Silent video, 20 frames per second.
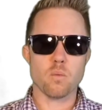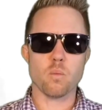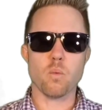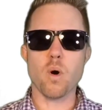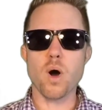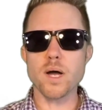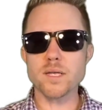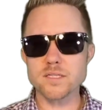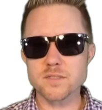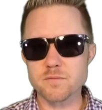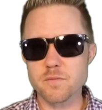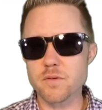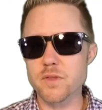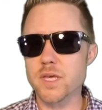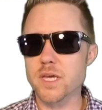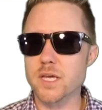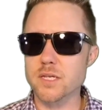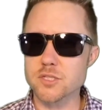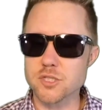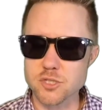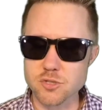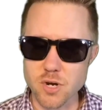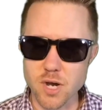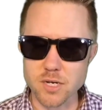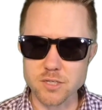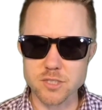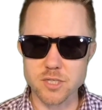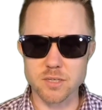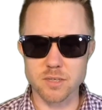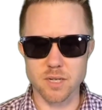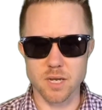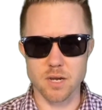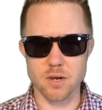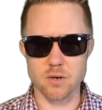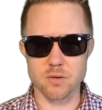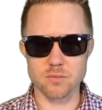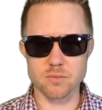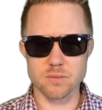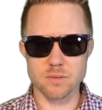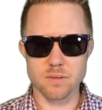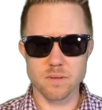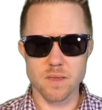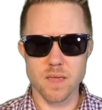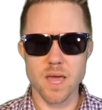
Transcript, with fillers: once for the construction loan